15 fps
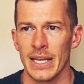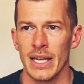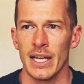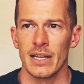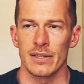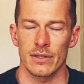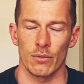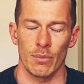
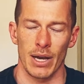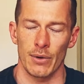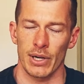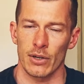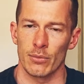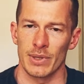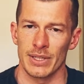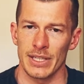So my
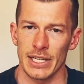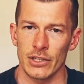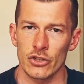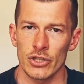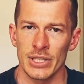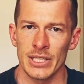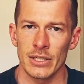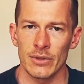recommendation
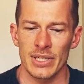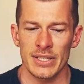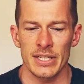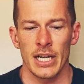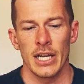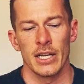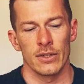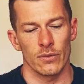here is
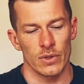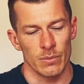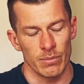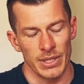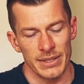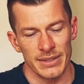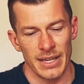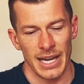to
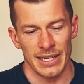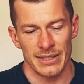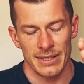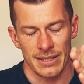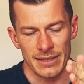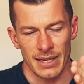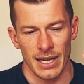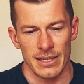split the
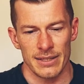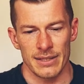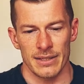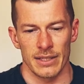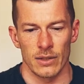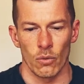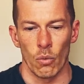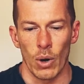exercises in
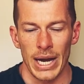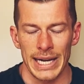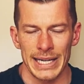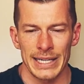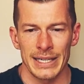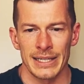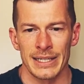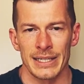a way
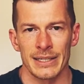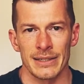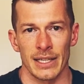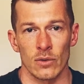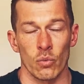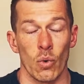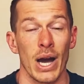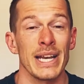that
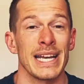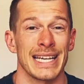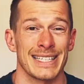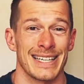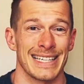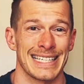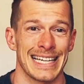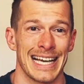one
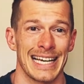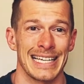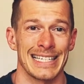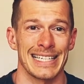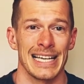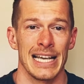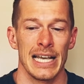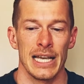exercise
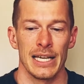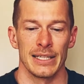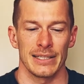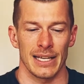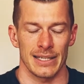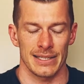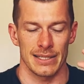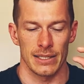
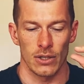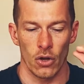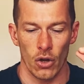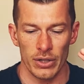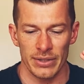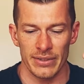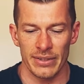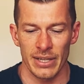does
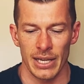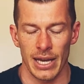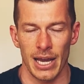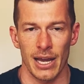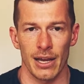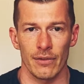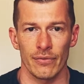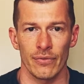not
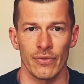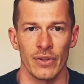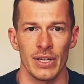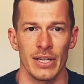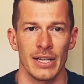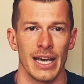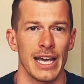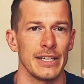have
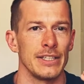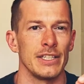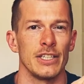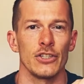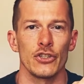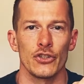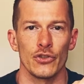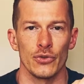any
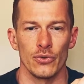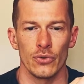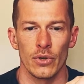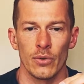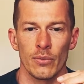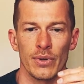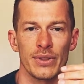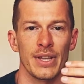issue
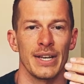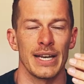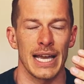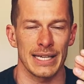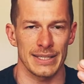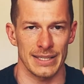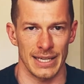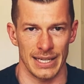with the
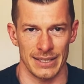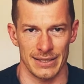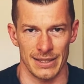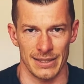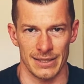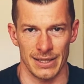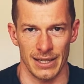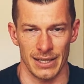next
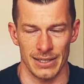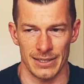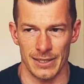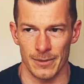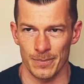exercise.